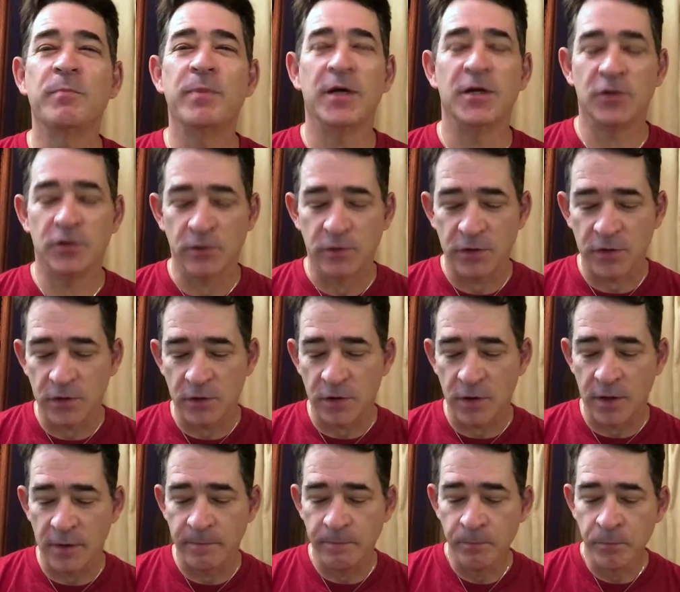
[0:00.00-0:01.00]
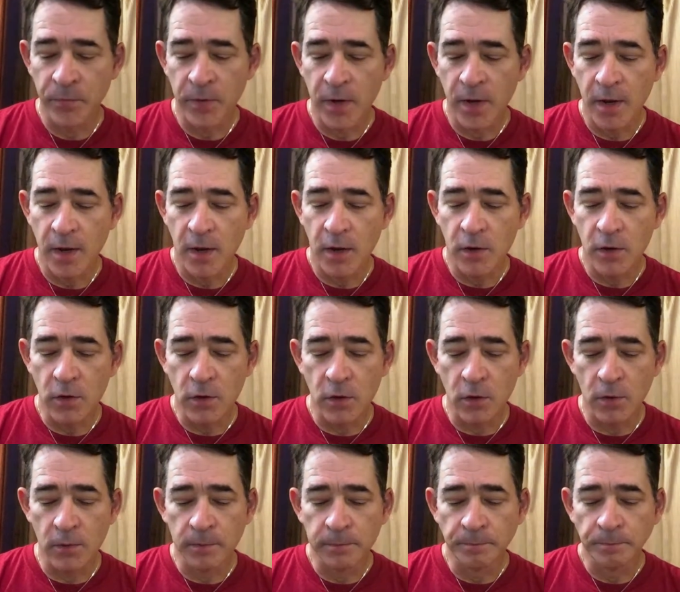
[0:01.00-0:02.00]
special song.
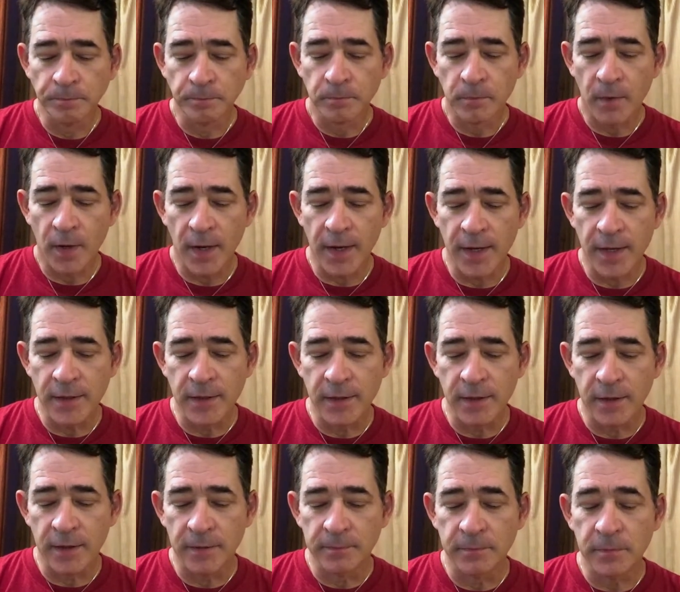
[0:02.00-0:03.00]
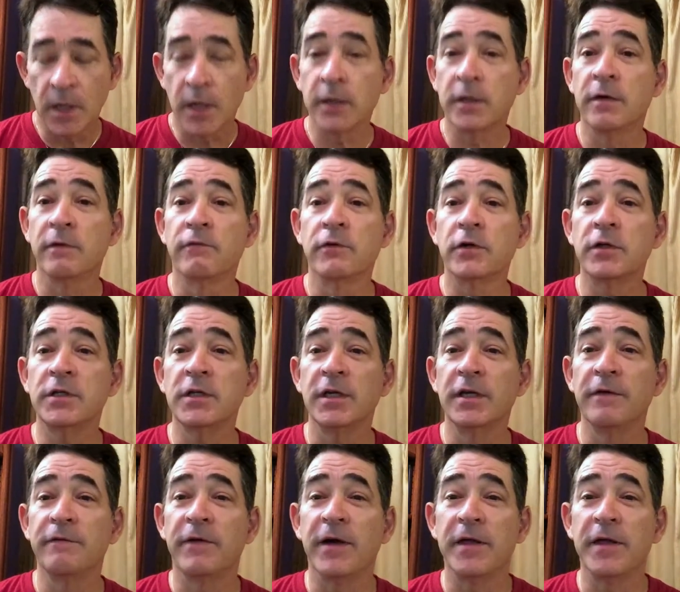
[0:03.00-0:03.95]
Conversely,